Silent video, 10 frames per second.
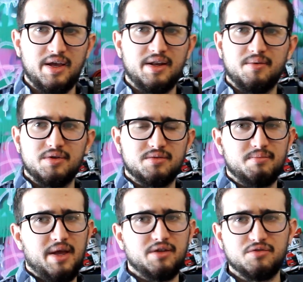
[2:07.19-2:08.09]
and it was
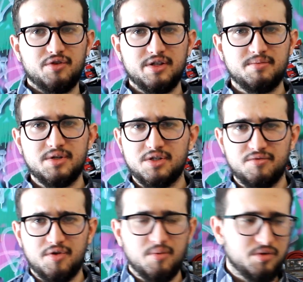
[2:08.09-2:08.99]
manual
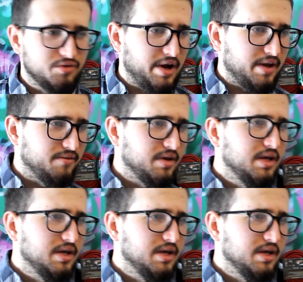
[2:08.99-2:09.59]
transmission, rear wheel drive.